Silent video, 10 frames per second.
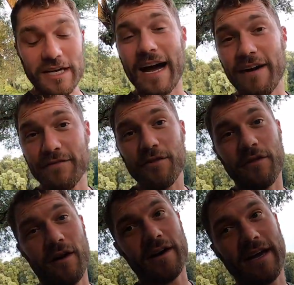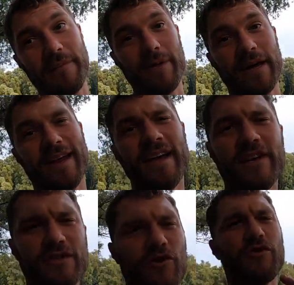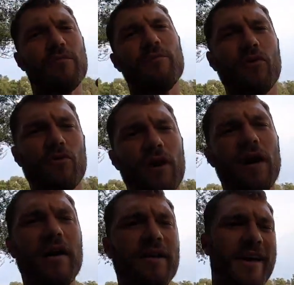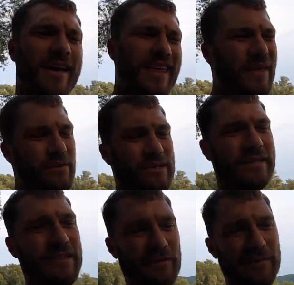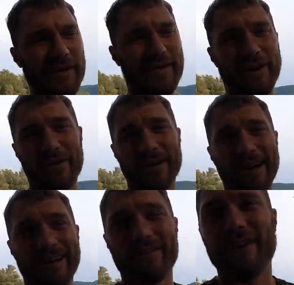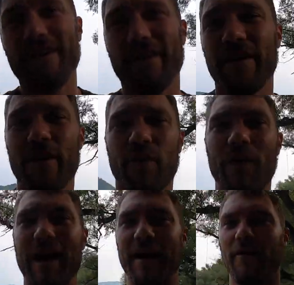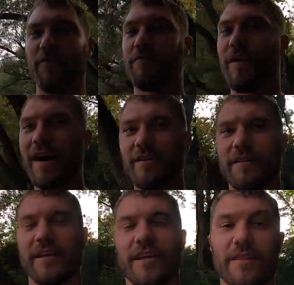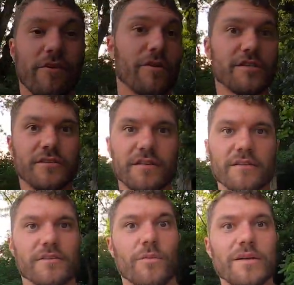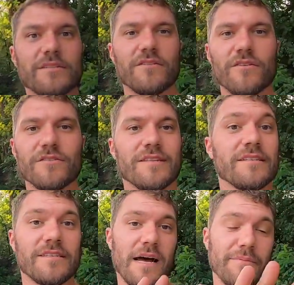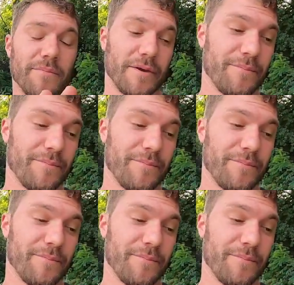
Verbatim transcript: which after the long campaign, Sultan Murad, he was a little bit, you know, caught off guard. Wow, finally, the Christians, the Westerners, they stopped